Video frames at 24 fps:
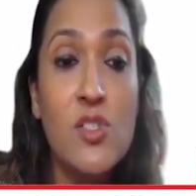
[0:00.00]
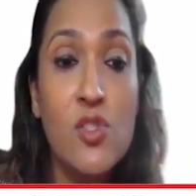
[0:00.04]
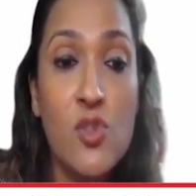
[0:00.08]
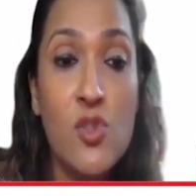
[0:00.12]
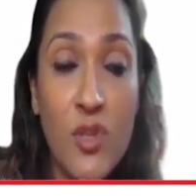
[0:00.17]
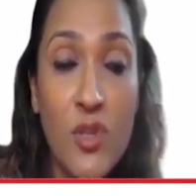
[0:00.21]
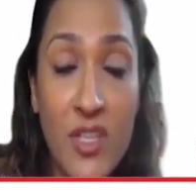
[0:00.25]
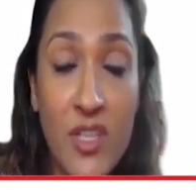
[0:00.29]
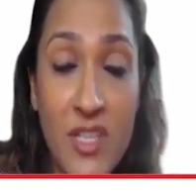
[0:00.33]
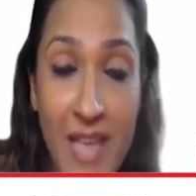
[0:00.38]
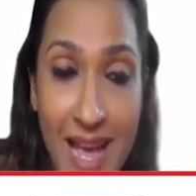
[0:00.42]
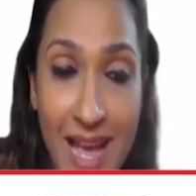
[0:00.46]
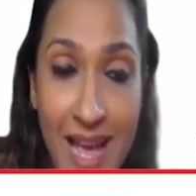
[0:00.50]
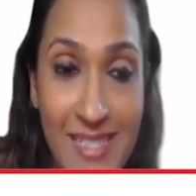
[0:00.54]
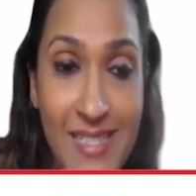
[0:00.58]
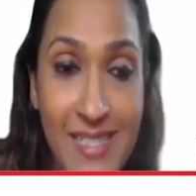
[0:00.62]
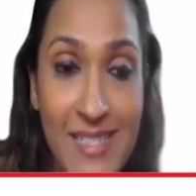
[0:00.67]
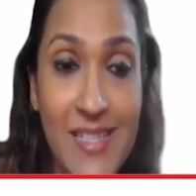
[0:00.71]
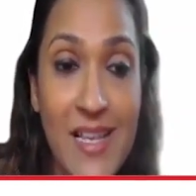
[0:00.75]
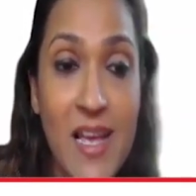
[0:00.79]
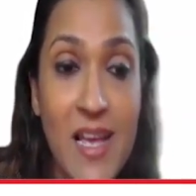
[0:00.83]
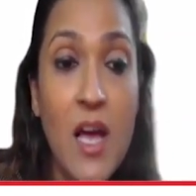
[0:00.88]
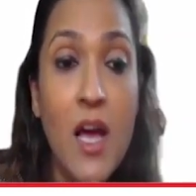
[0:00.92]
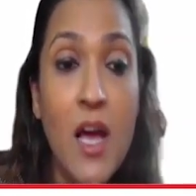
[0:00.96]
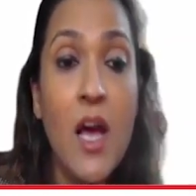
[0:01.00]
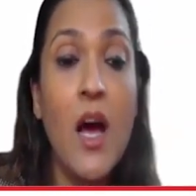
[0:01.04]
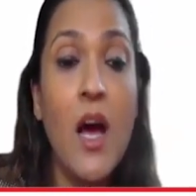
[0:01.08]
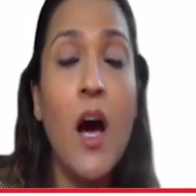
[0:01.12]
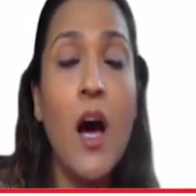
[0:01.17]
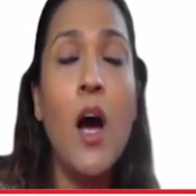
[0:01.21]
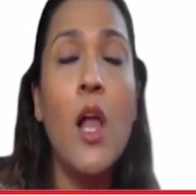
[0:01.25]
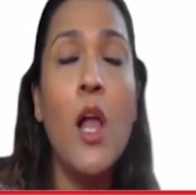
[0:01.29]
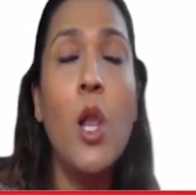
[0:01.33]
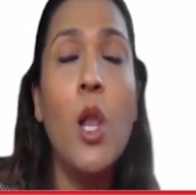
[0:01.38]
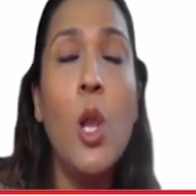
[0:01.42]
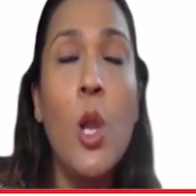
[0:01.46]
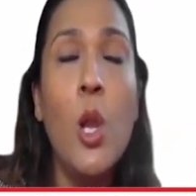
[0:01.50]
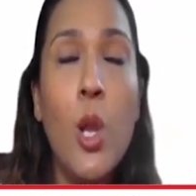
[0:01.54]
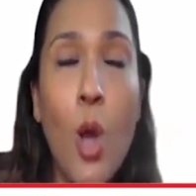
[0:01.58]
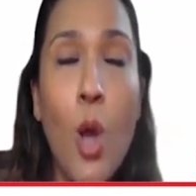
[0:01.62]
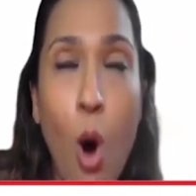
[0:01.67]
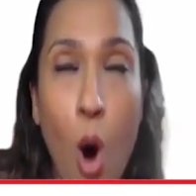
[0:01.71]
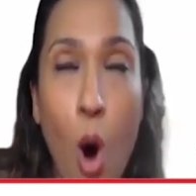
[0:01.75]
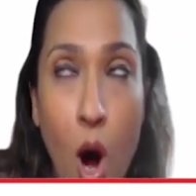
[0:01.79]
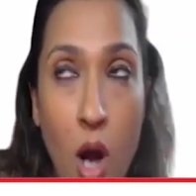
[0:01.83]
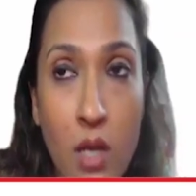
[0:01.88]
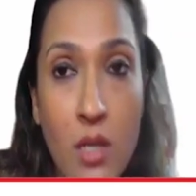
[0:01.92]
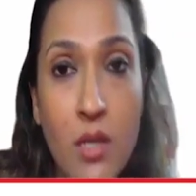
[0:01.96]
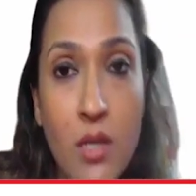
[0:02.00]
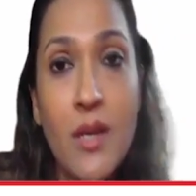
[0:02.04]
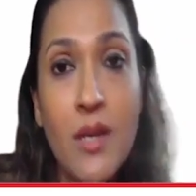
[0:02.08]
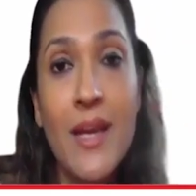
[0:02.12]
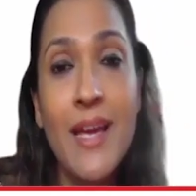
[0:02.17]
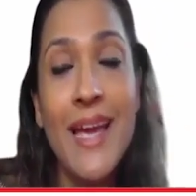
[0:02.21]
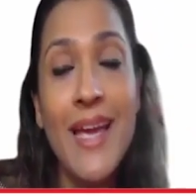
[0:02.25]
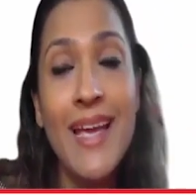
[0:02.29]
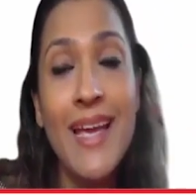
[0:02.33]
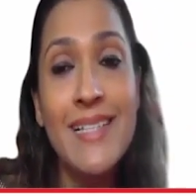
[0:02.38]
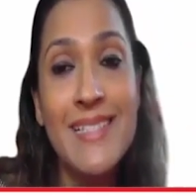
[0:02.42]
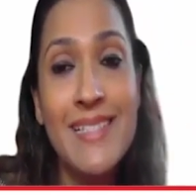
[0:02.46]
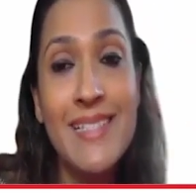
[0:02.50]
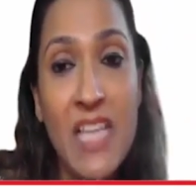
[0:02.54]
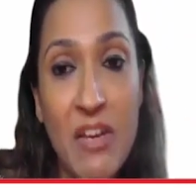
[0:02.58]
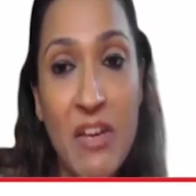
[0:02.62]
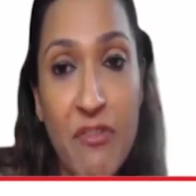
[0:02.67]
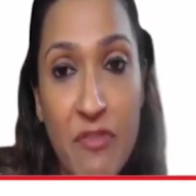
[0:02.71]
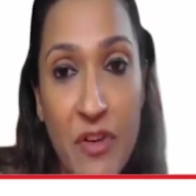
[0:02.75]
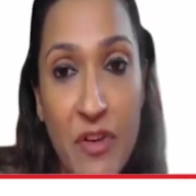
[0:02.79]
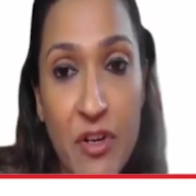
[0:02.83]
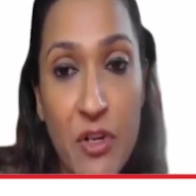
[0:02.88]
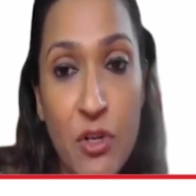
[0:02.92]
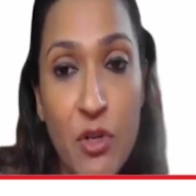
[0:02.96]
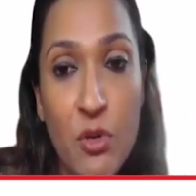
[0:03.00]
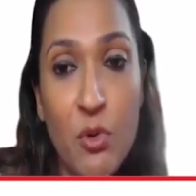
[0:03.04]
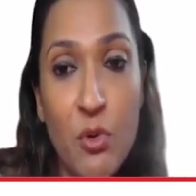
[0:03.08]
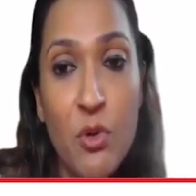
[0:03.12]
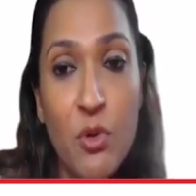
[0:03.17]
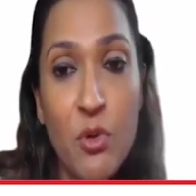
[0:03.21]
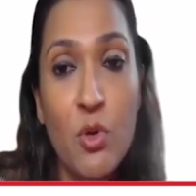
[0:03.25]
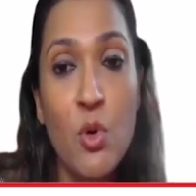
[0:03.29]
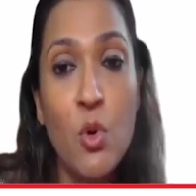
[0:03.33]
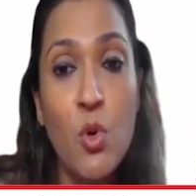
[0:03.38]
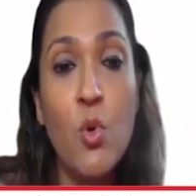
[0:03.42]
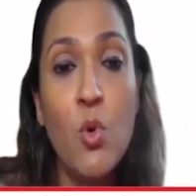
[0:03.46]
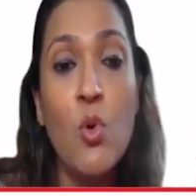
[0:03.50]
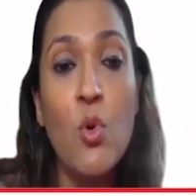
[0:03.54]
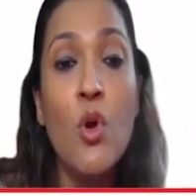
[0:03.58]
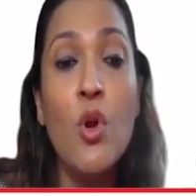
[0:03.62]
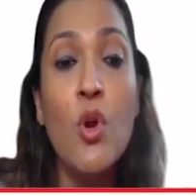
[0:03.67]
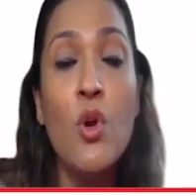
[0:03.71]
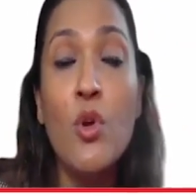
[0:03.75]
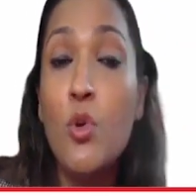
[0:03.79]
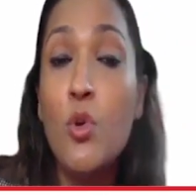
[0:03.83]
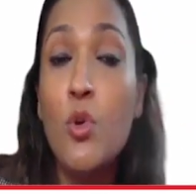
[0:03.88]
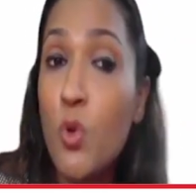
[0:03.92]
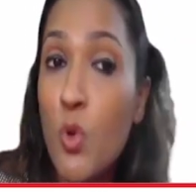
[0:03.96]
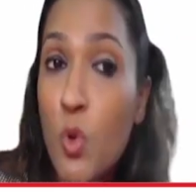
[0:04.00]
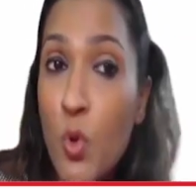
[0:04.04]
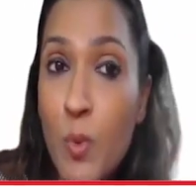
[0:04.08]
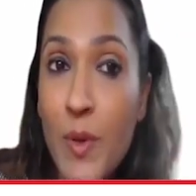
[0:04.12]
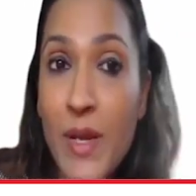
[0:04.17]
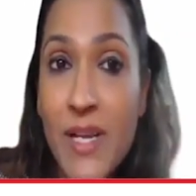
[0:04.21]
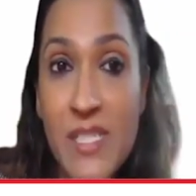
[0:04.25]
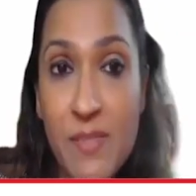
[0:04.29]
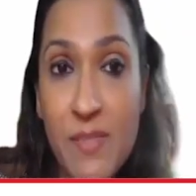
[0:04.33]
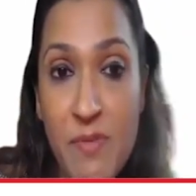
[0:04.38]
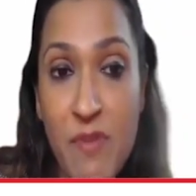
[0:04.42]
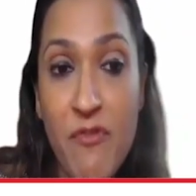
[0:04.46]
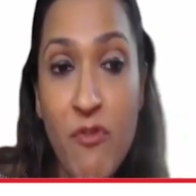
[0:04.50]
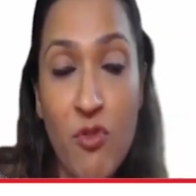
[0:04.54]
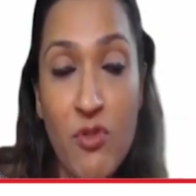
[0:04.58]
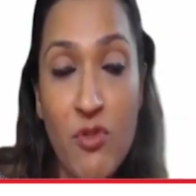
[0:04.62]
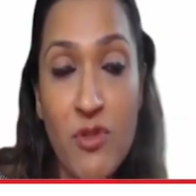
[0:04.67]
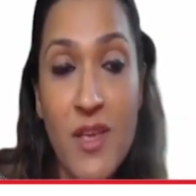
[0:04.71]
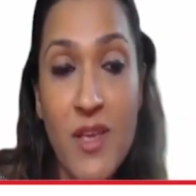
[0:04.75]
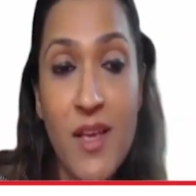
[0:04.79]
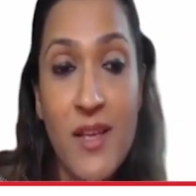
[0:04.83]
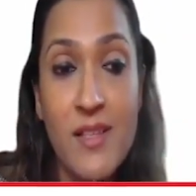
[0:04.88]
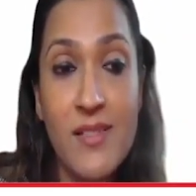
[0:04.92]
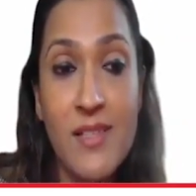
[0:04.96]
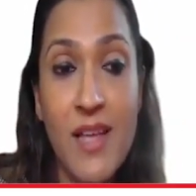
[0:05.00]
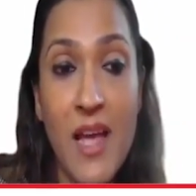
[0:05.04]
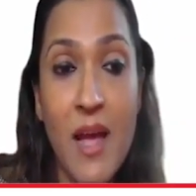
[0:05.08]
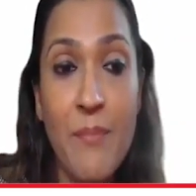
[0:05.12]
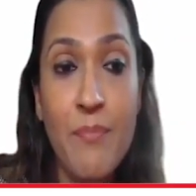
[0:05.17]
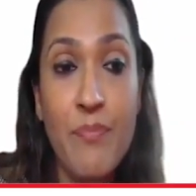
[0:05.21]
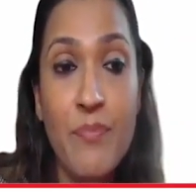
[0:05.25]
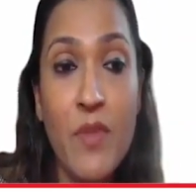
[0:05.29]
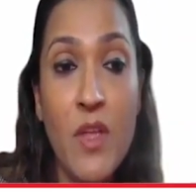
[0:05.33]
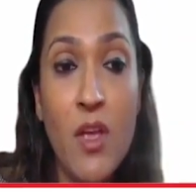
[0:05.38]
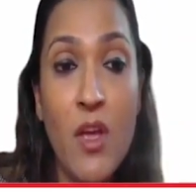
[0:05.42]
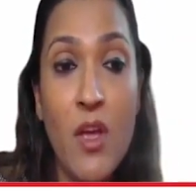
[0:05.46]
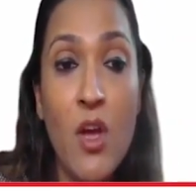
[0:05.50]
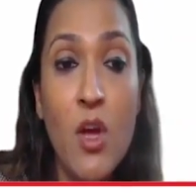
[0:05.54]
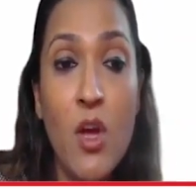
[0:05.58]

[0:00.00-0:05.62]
So yes, a lot is given to you 2 weeks before the exam.